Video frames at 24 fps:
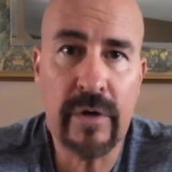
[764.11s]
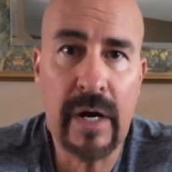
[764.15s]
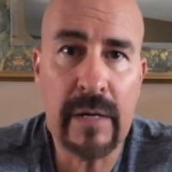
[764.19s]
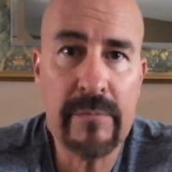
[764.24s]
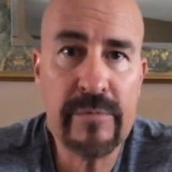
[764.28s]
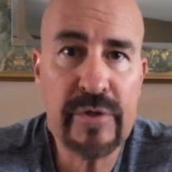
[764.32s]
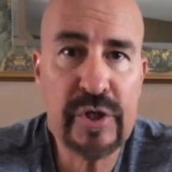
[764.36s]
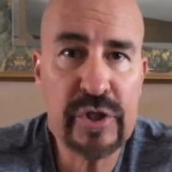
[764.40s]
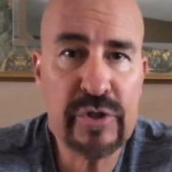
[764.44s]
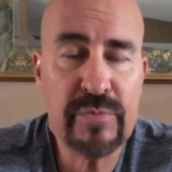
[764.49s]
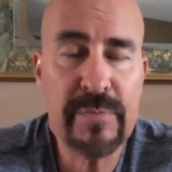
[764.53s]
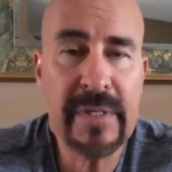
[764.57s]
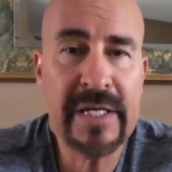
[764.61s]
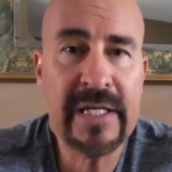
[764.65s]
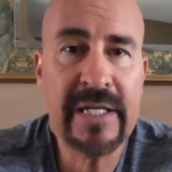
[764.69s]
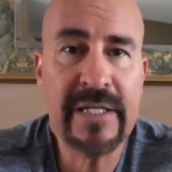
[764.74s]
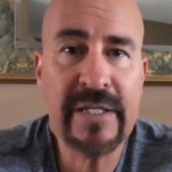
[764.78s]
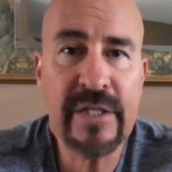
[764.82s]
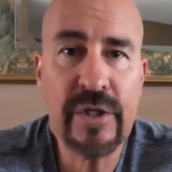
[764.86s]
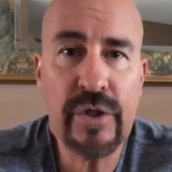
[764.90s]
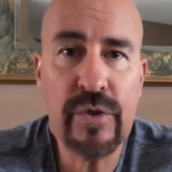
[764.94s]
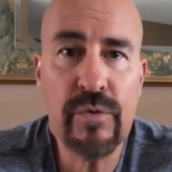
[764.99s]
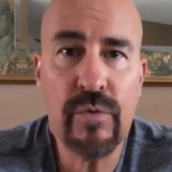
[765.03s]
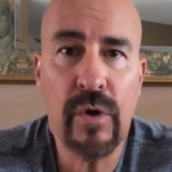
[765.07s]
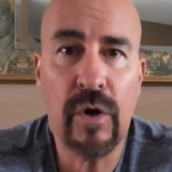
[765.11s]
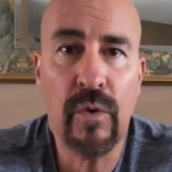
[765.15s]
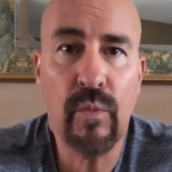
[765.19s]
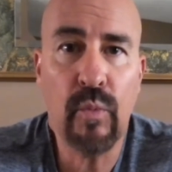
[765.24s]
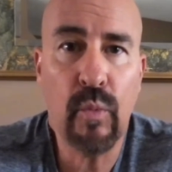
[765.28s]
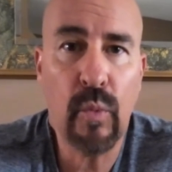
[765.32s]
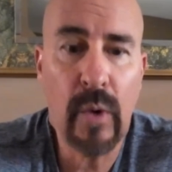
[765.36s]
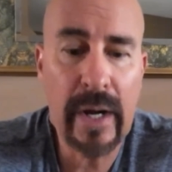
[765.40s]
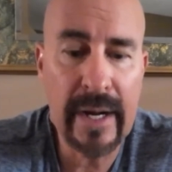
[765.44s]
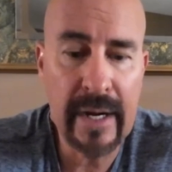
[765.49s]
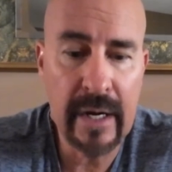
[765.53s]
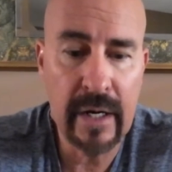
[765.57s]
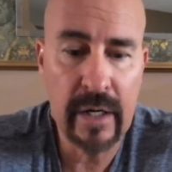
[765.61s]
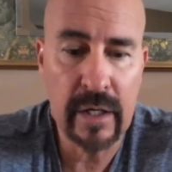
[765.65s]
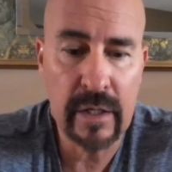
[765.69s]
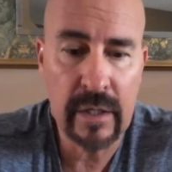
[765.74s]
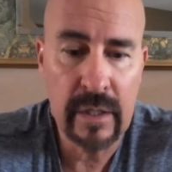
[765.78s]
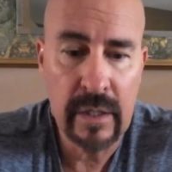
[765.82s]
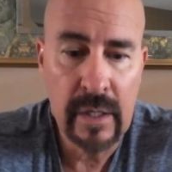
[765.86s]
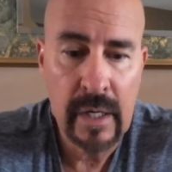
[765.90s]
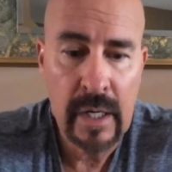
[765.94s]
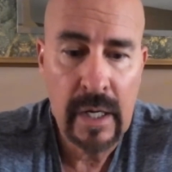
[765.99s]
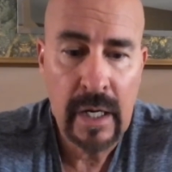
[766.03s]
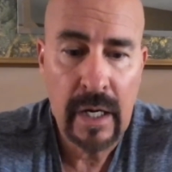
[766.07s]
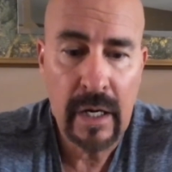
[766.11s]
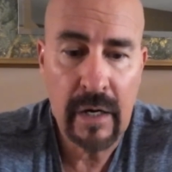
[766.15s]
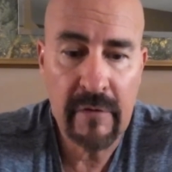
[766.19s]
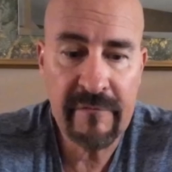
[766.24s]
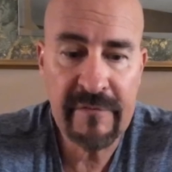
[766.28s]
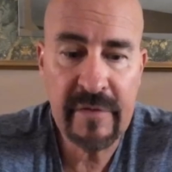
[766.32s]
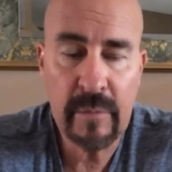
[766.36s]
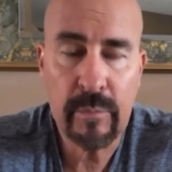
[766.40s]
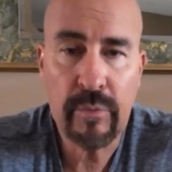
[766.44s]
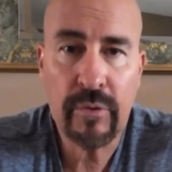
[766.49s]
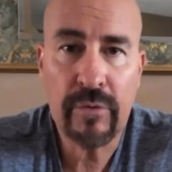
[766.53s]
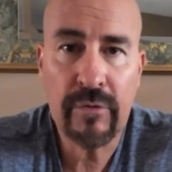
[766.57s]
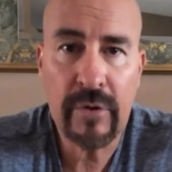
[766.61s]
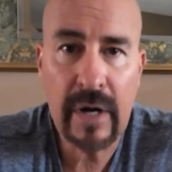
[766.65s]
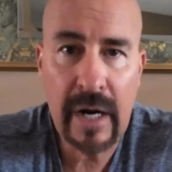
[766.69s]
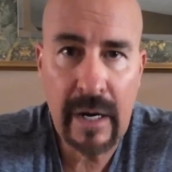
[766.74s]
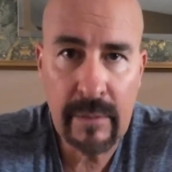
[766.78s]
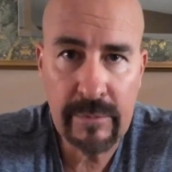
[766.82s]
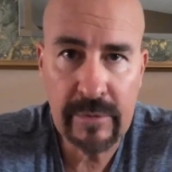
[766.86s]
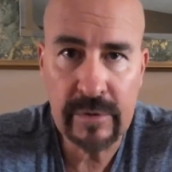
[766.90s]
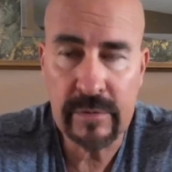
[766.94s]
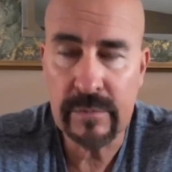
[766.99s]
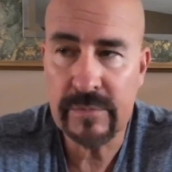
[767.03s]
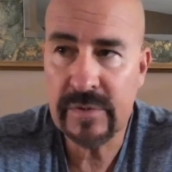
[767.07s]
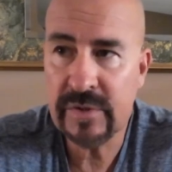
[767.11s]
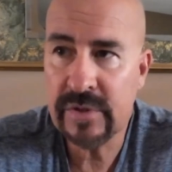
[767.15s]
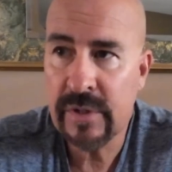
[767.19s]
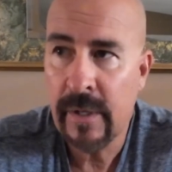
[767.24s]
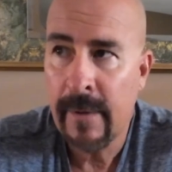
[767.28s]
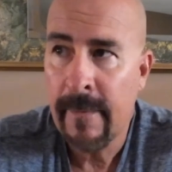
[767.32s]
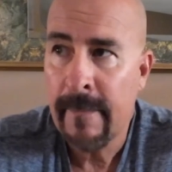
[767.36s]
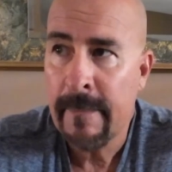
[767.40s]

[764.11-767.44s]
I'm just making you aware of the problems